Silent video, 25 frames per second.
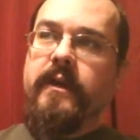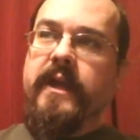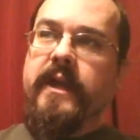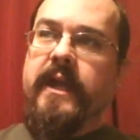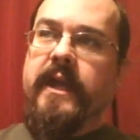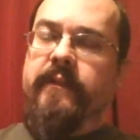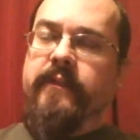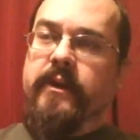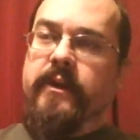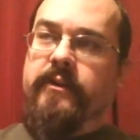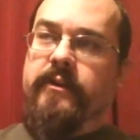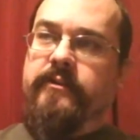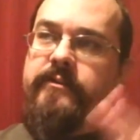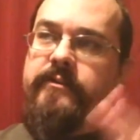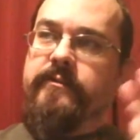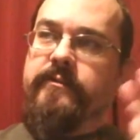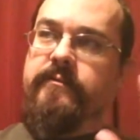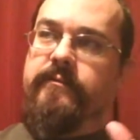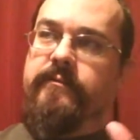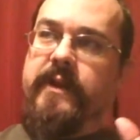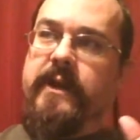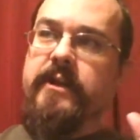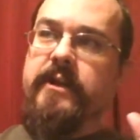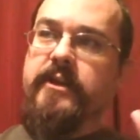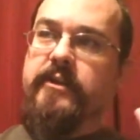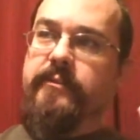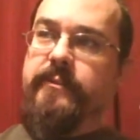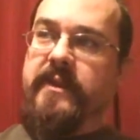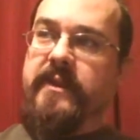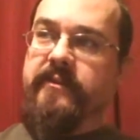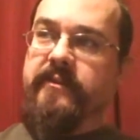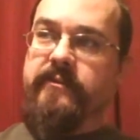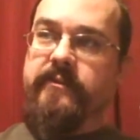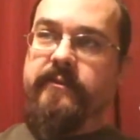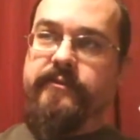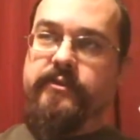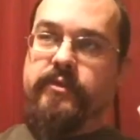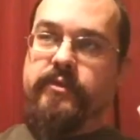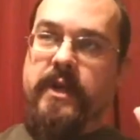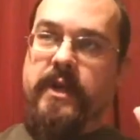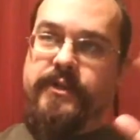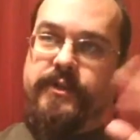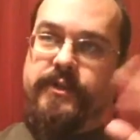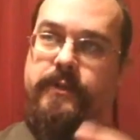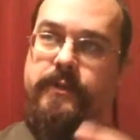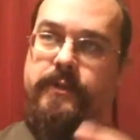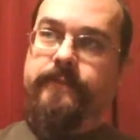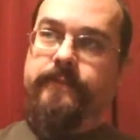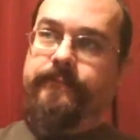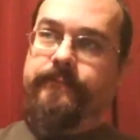And there's various pieces of
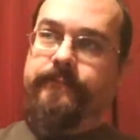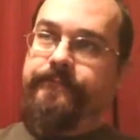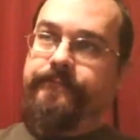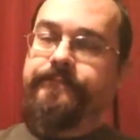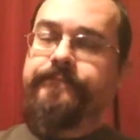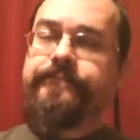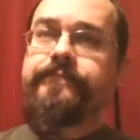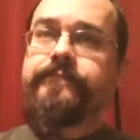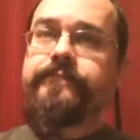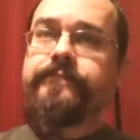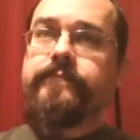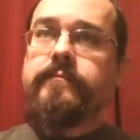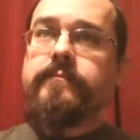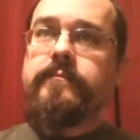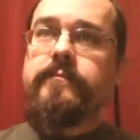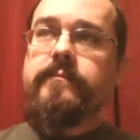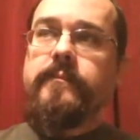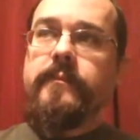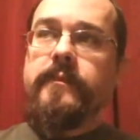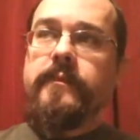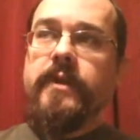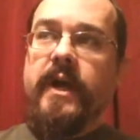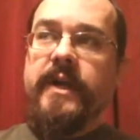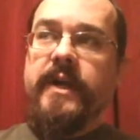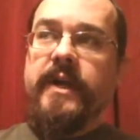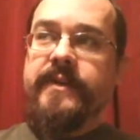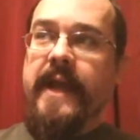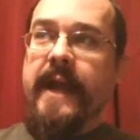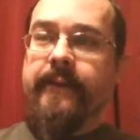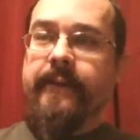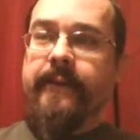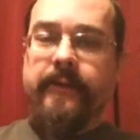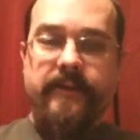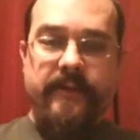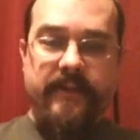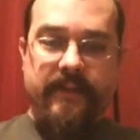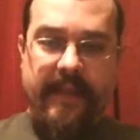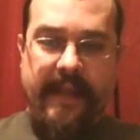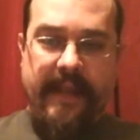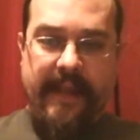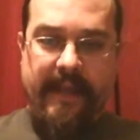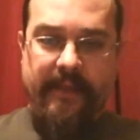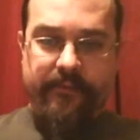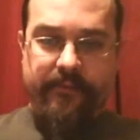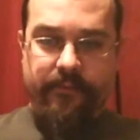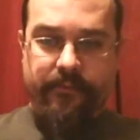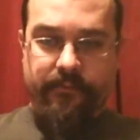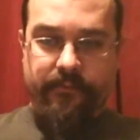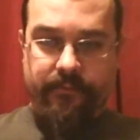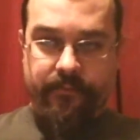treasure undoubtedly
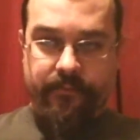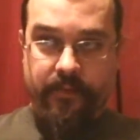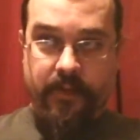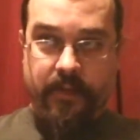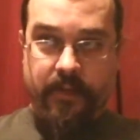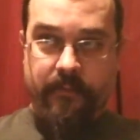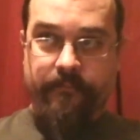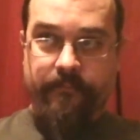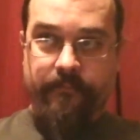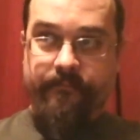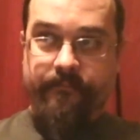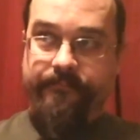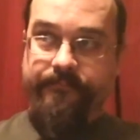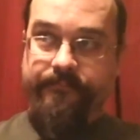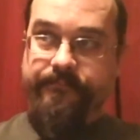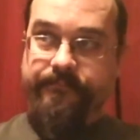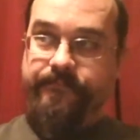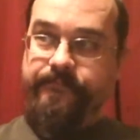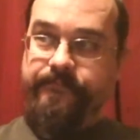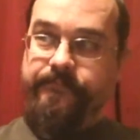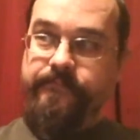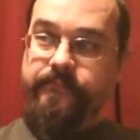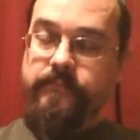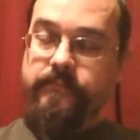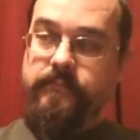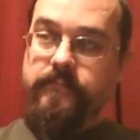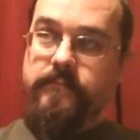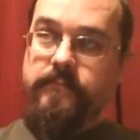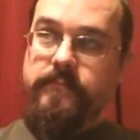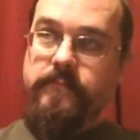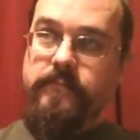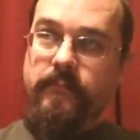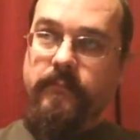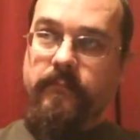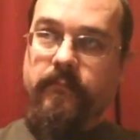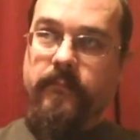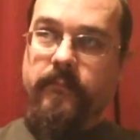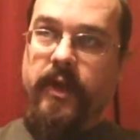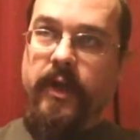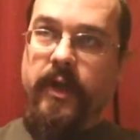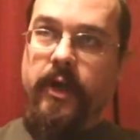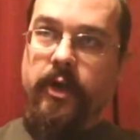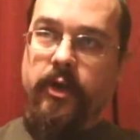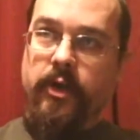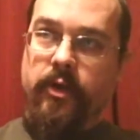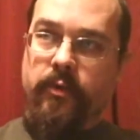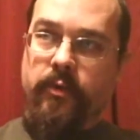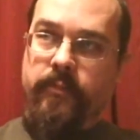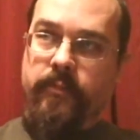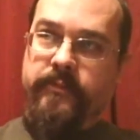gathered from the
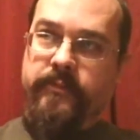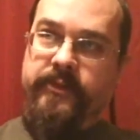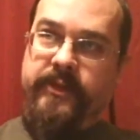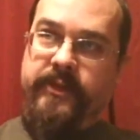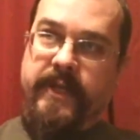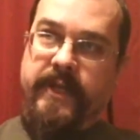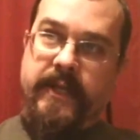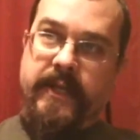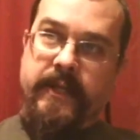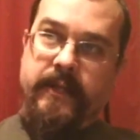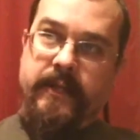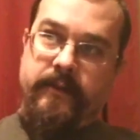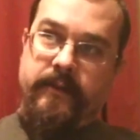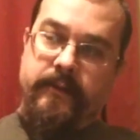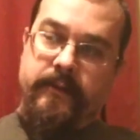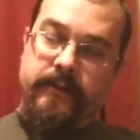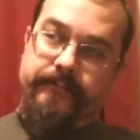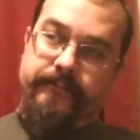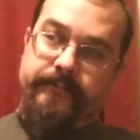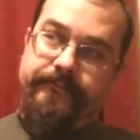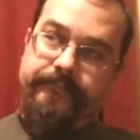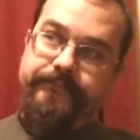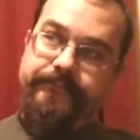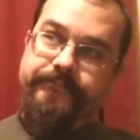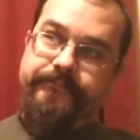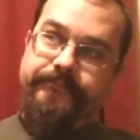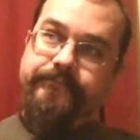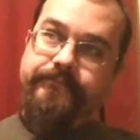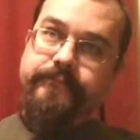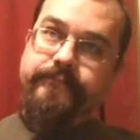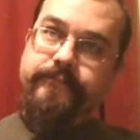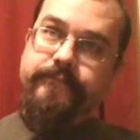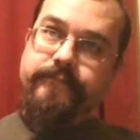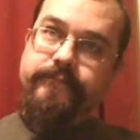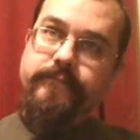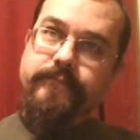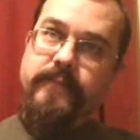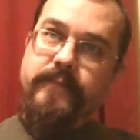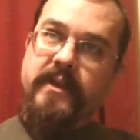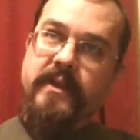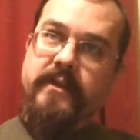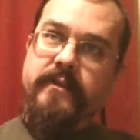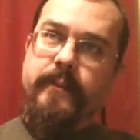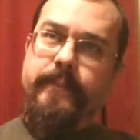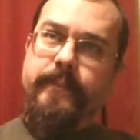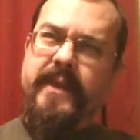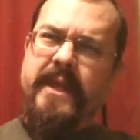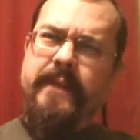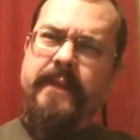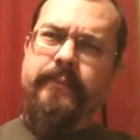homes and
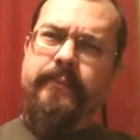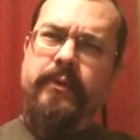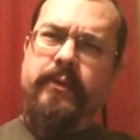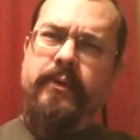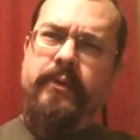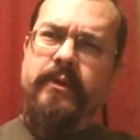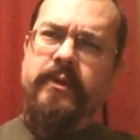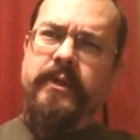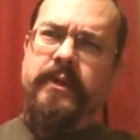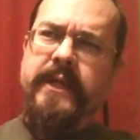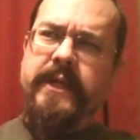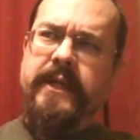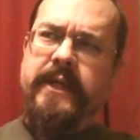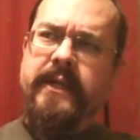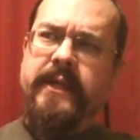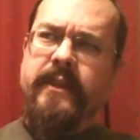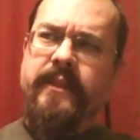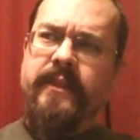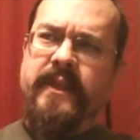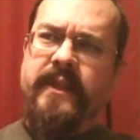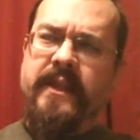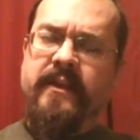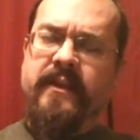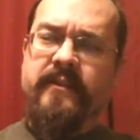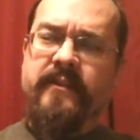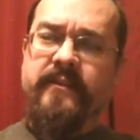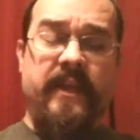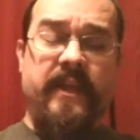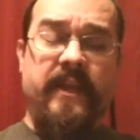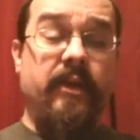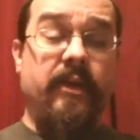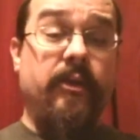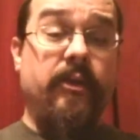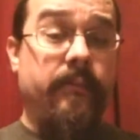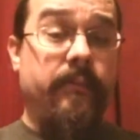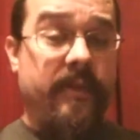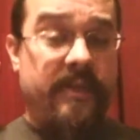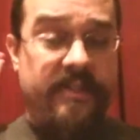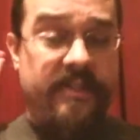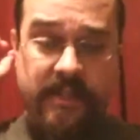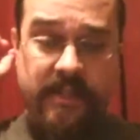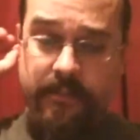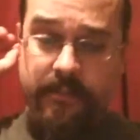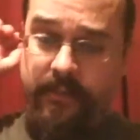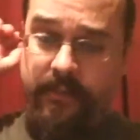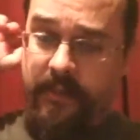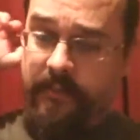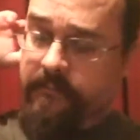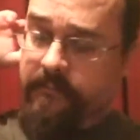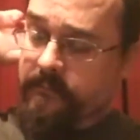the people and things here in
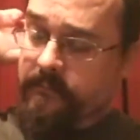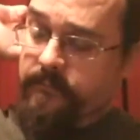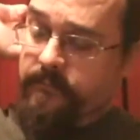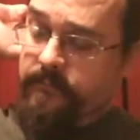Meshiba.